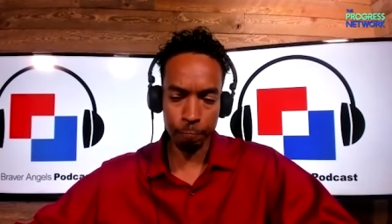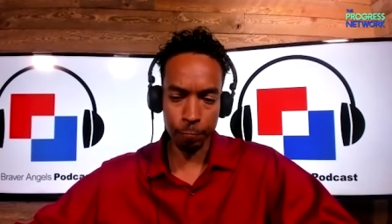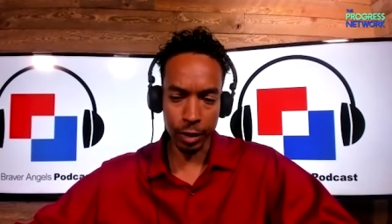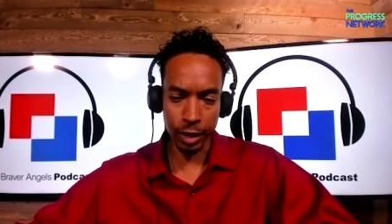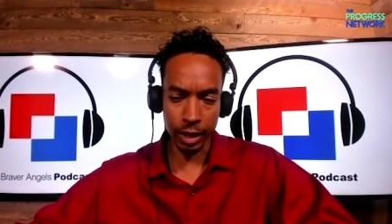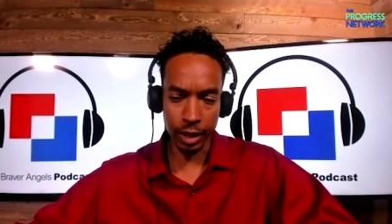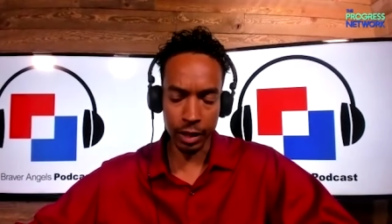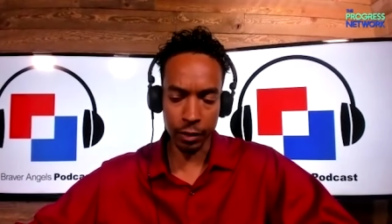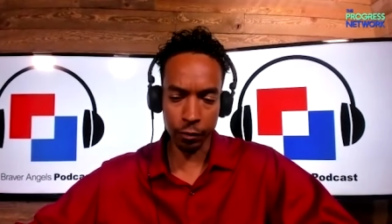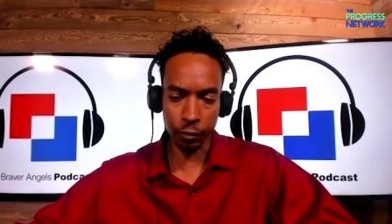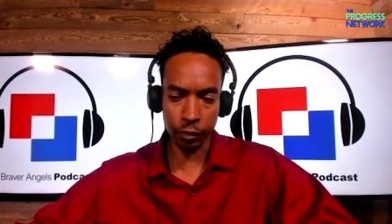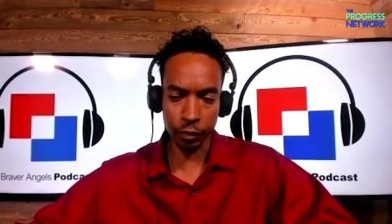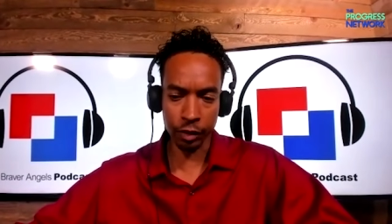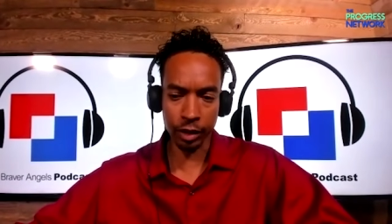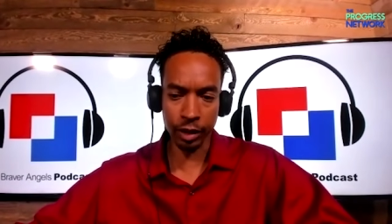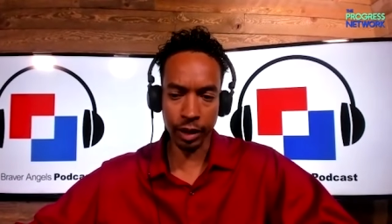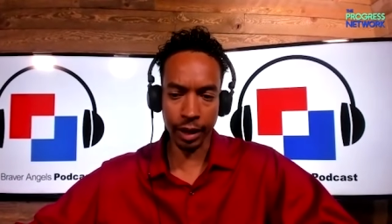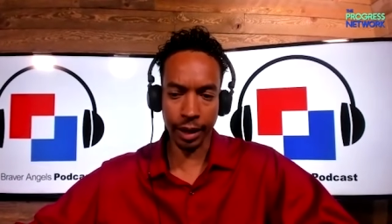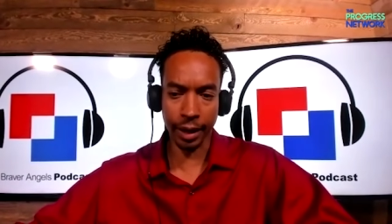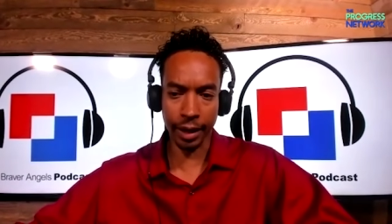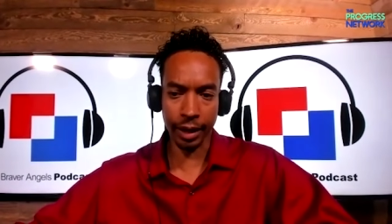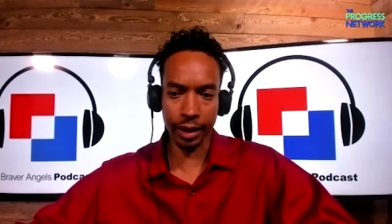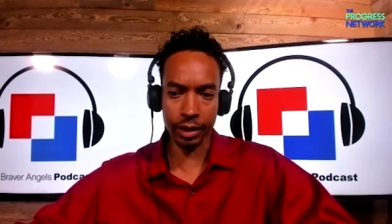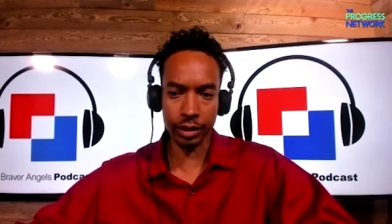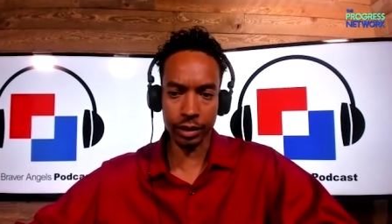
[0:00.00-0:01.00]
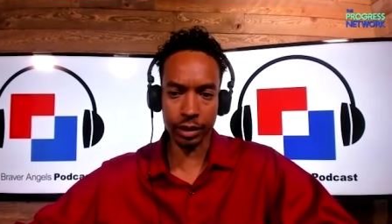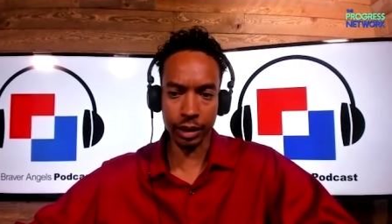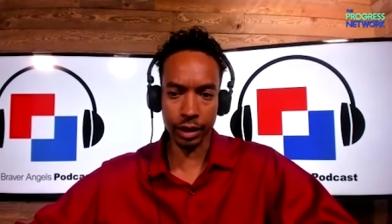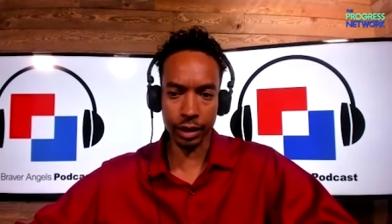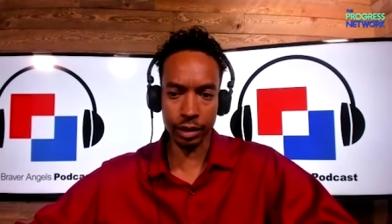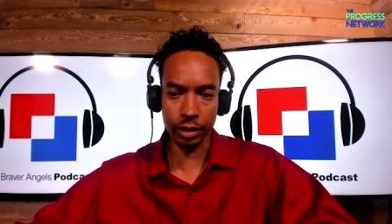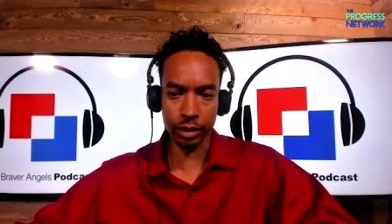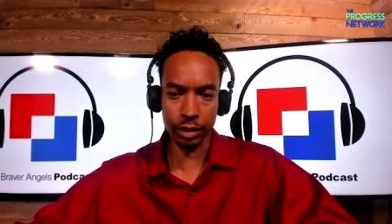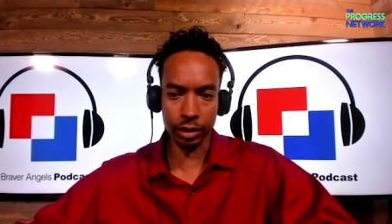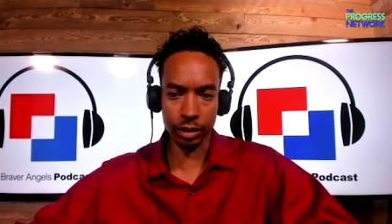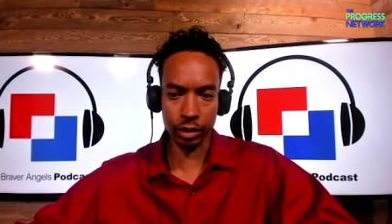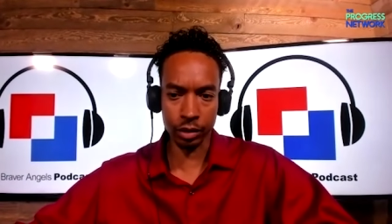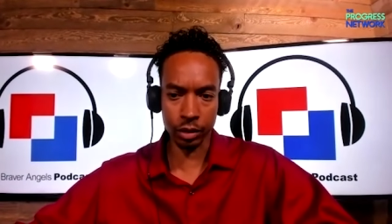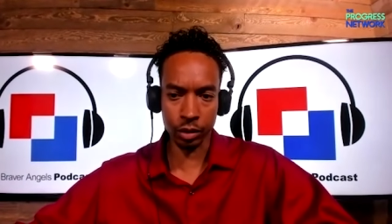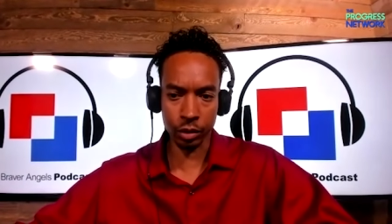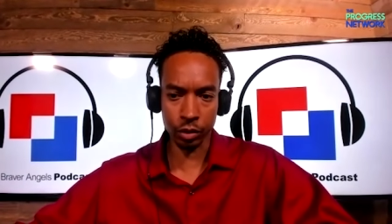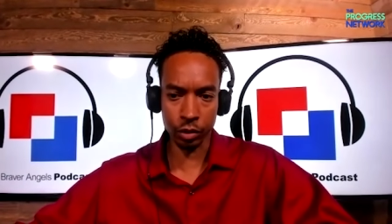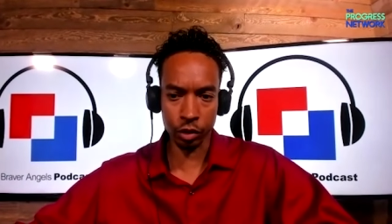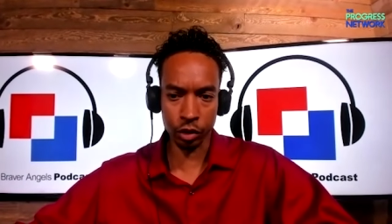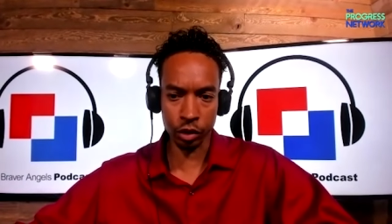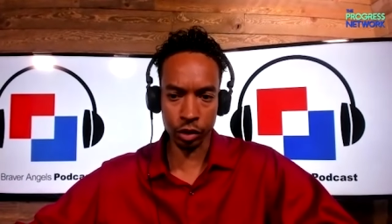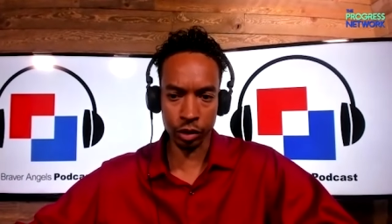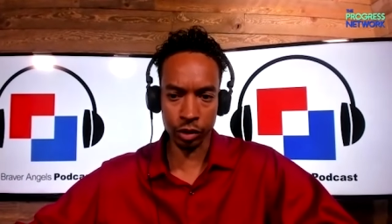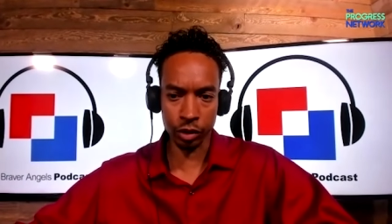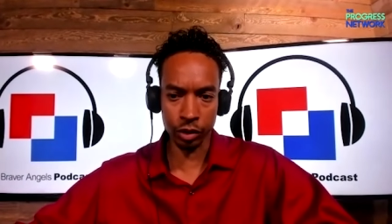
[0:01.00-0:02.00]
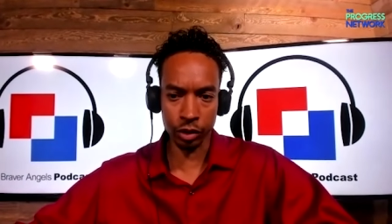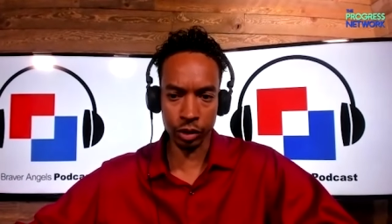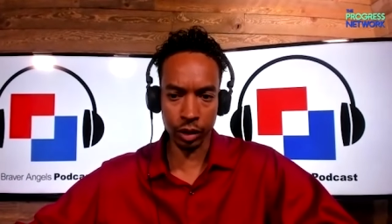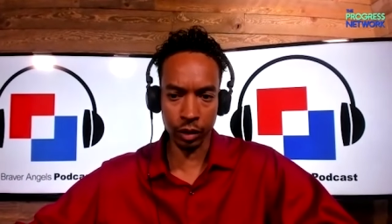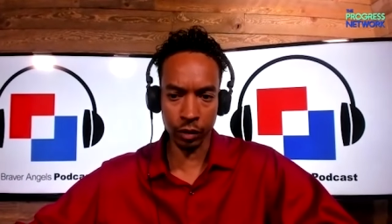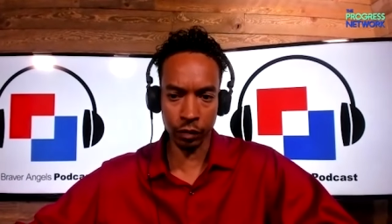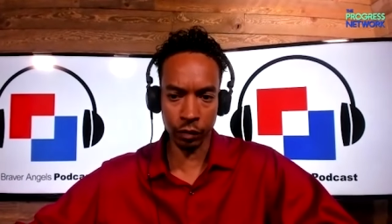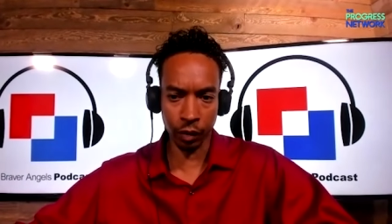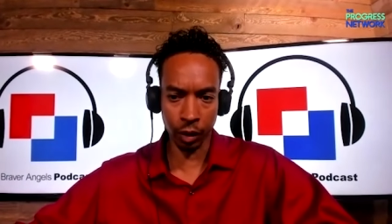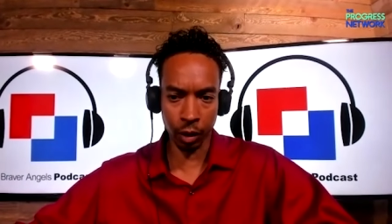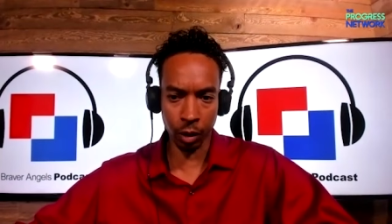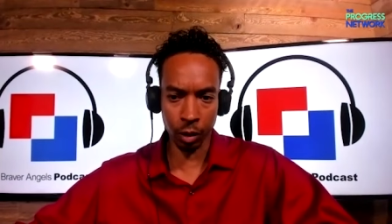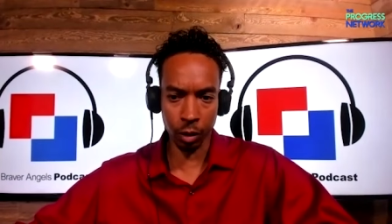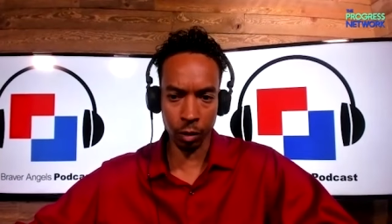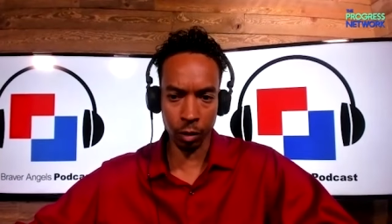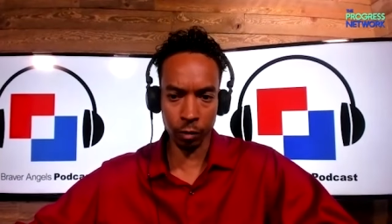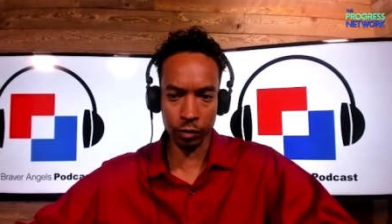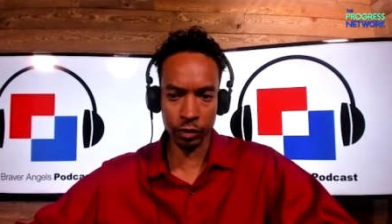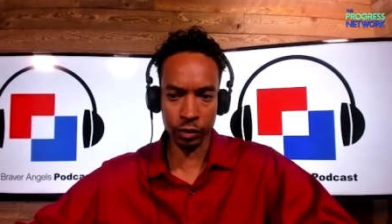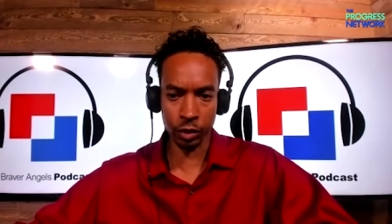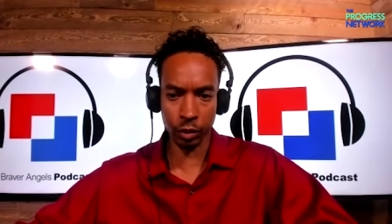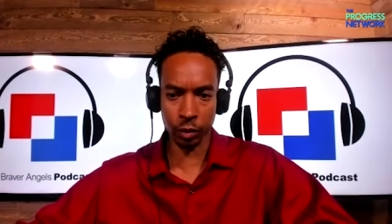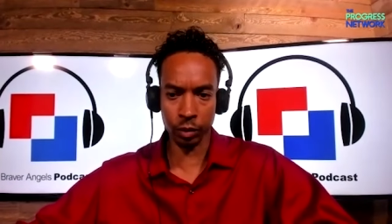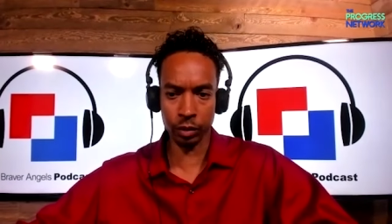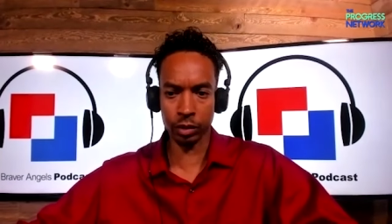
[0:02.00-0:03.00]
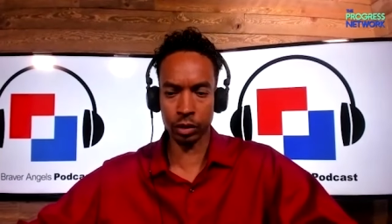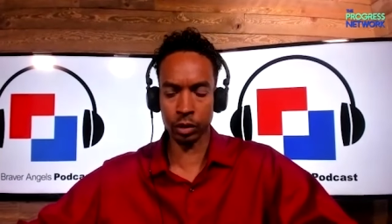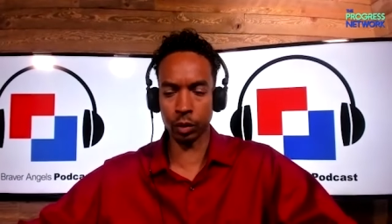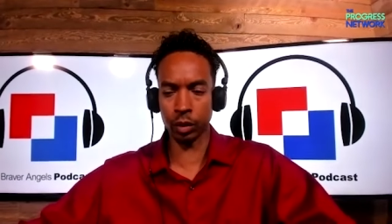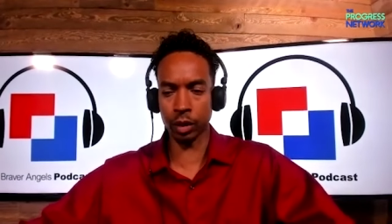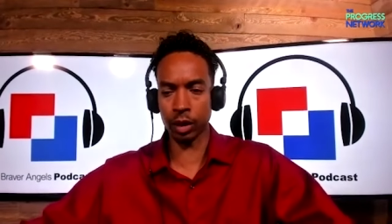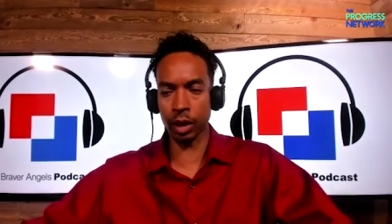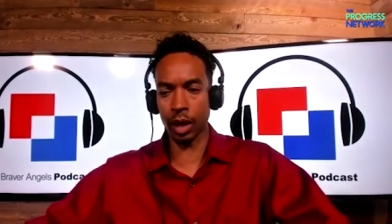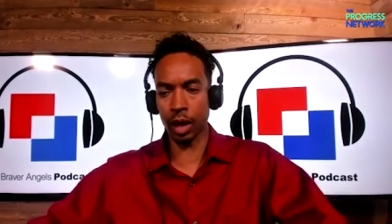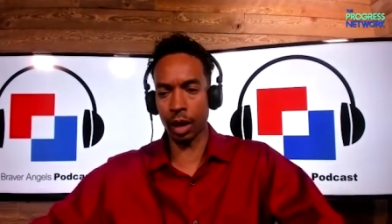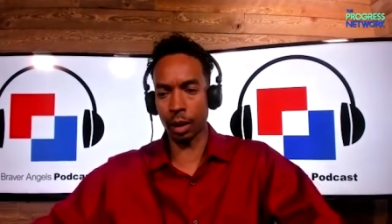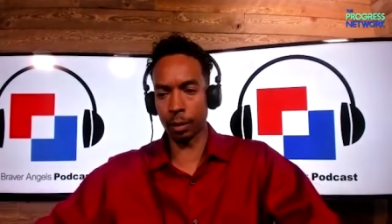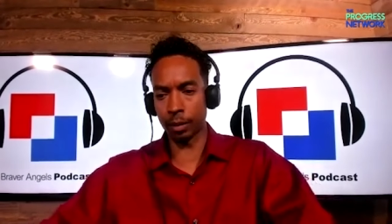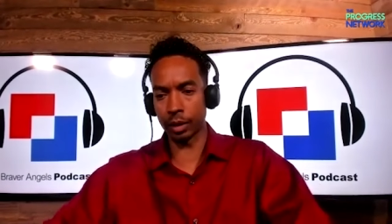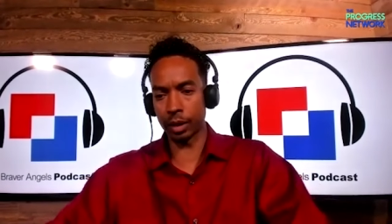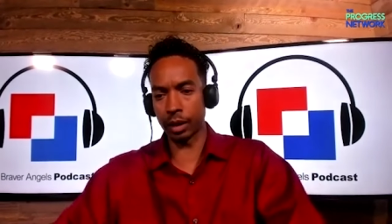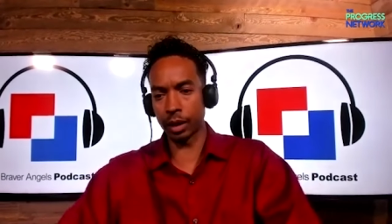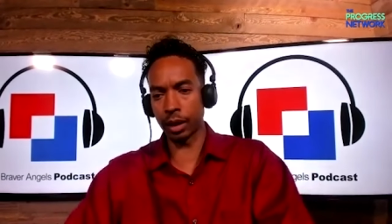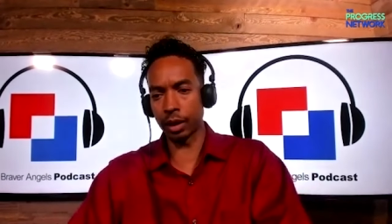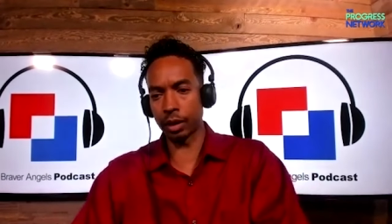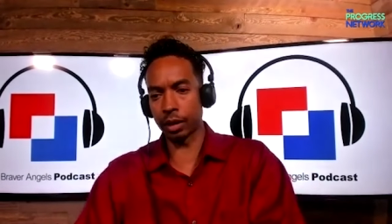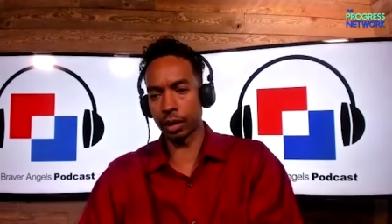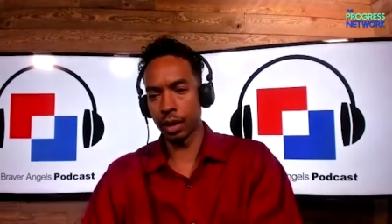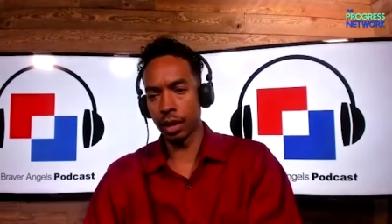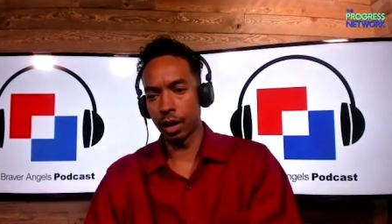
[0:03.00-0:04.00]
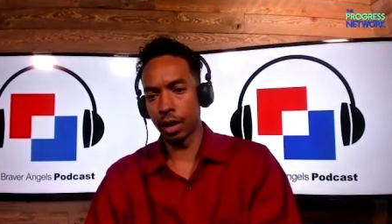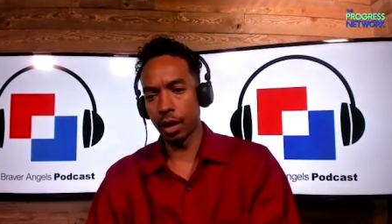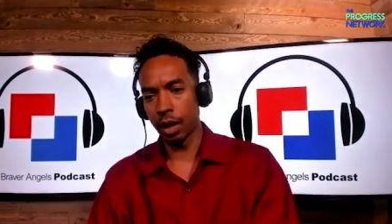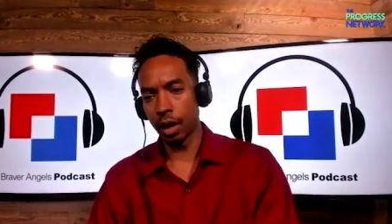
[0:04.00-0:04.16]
Even as institutions evolve so as to accommodate